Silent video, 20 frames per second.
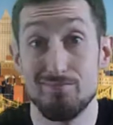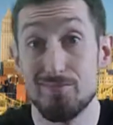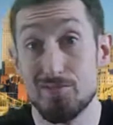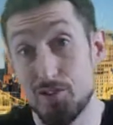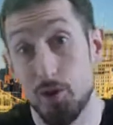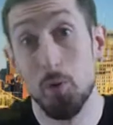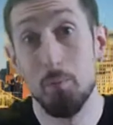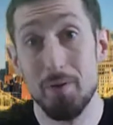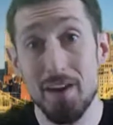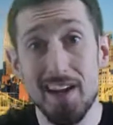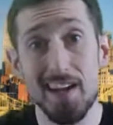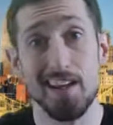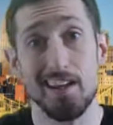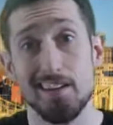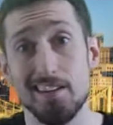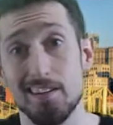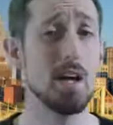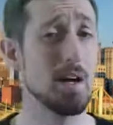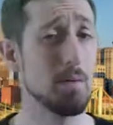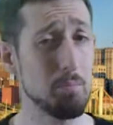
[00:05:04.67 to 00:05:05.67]
so be it.
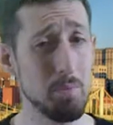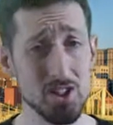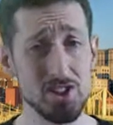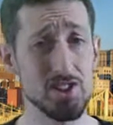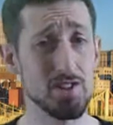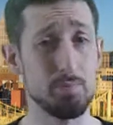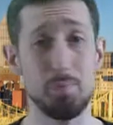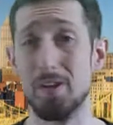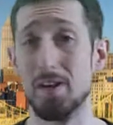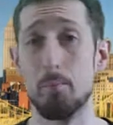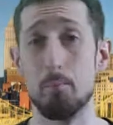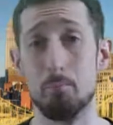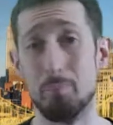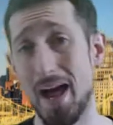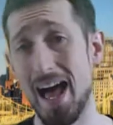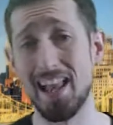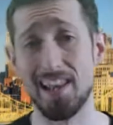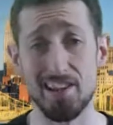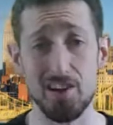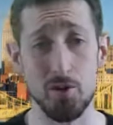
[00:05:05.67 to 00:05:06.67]
Much has been
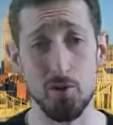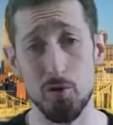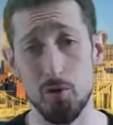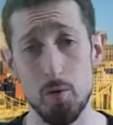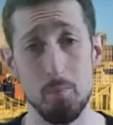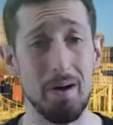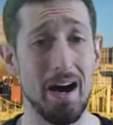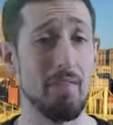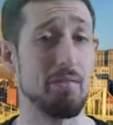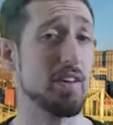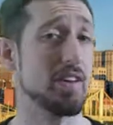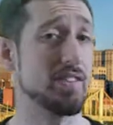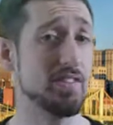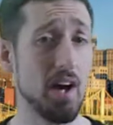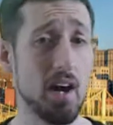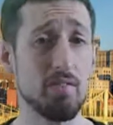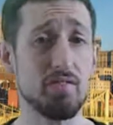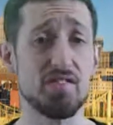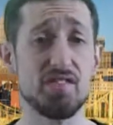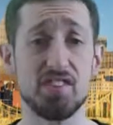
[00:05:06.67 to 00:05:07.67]
ballyhooed about the
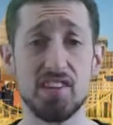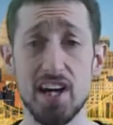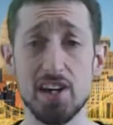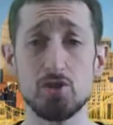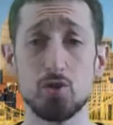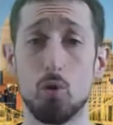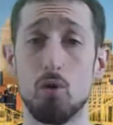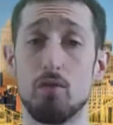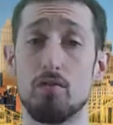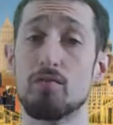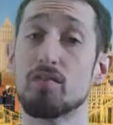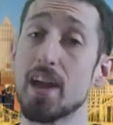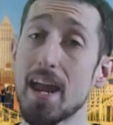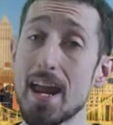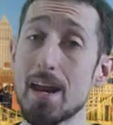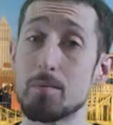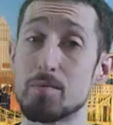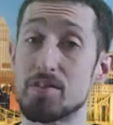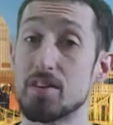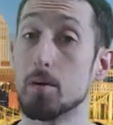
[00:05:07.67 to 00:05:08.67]
tough schedule of
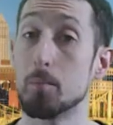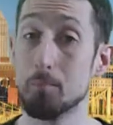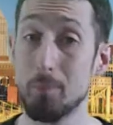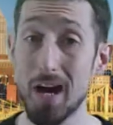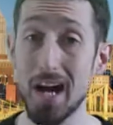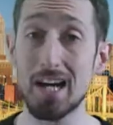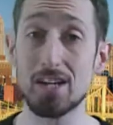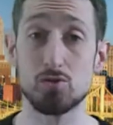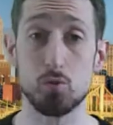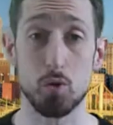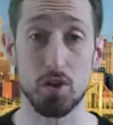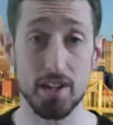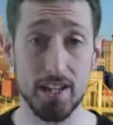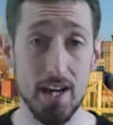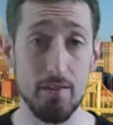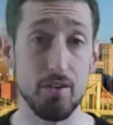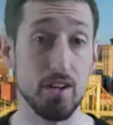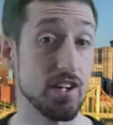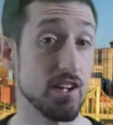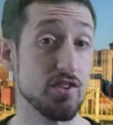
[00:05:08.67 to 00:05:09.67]
games the Pirates were
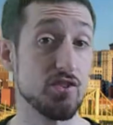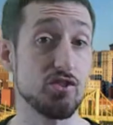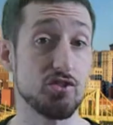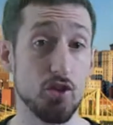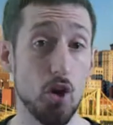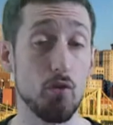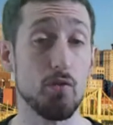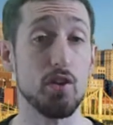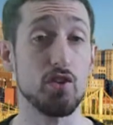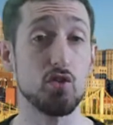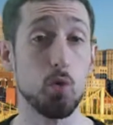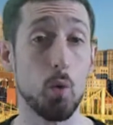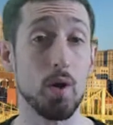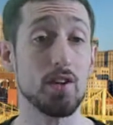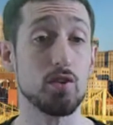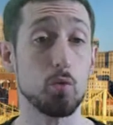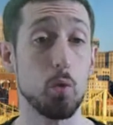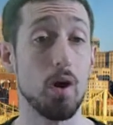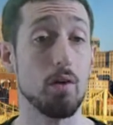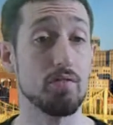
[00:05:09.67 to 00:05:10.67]
given to start the
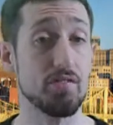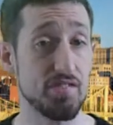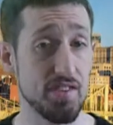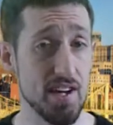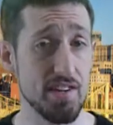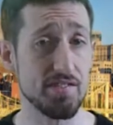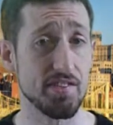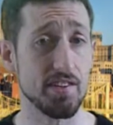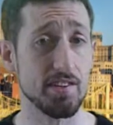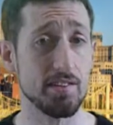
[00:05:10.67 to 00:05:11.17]
2012 season.